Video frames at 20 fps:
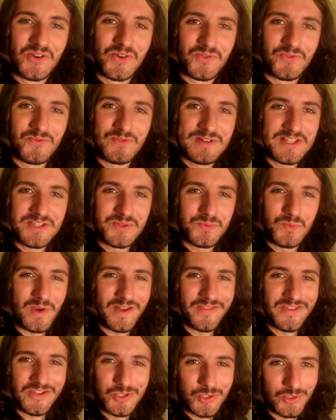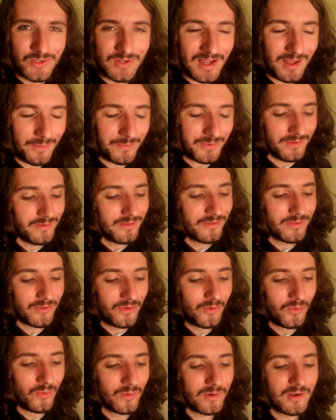reason why they shouldn't happen,
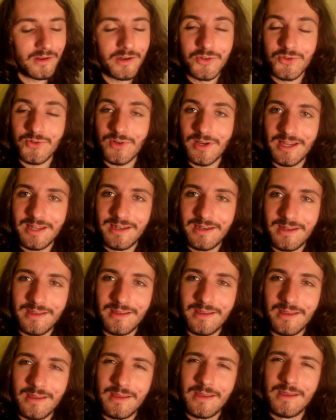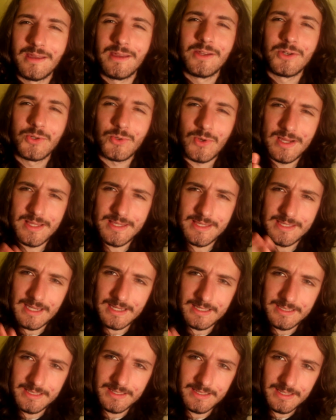so gonna try and
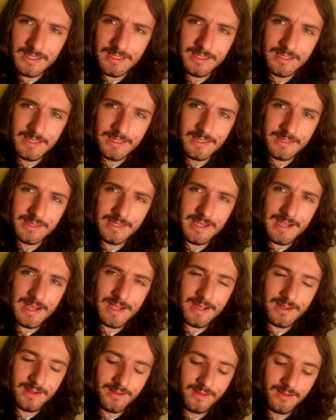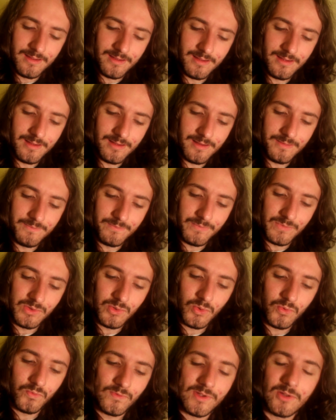stick to that.
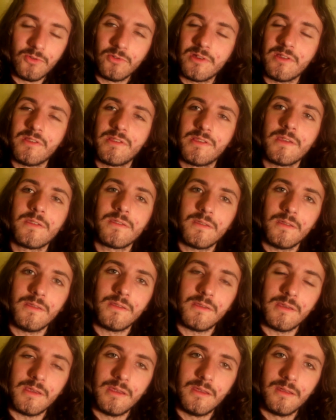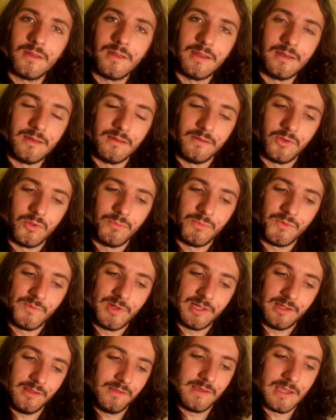No real consistency in terms of
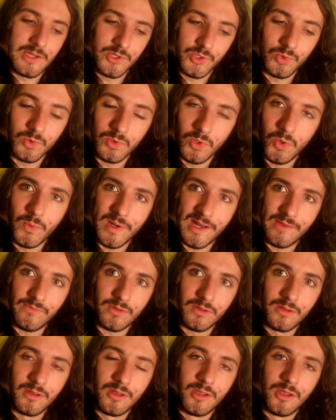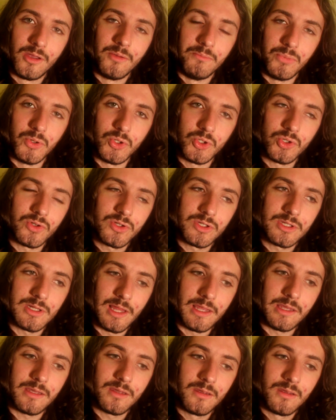like a schedule or whatever, but just
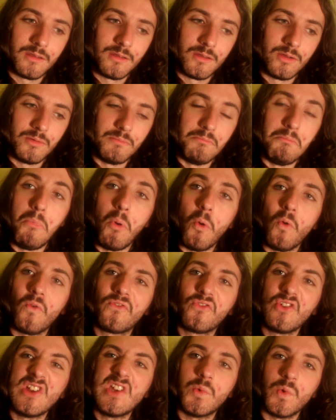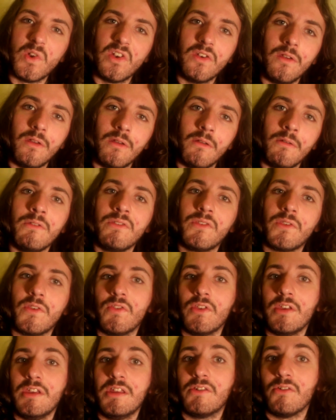like more frequent, so
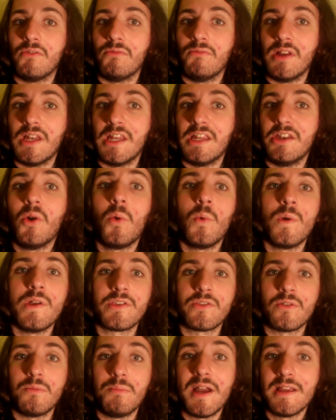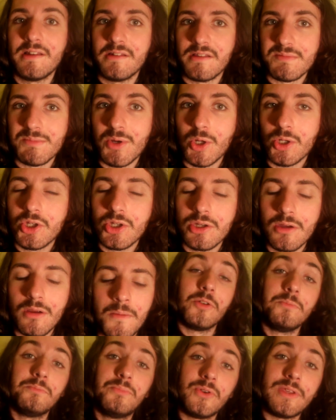that you don't really notice or mind as much.
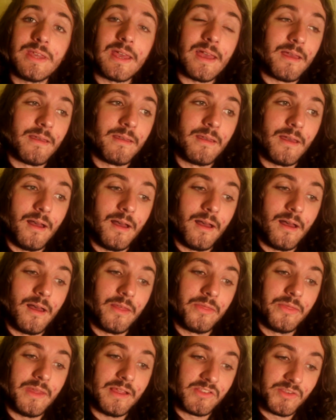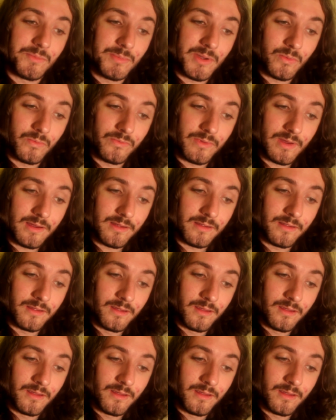But yeah, that's about that.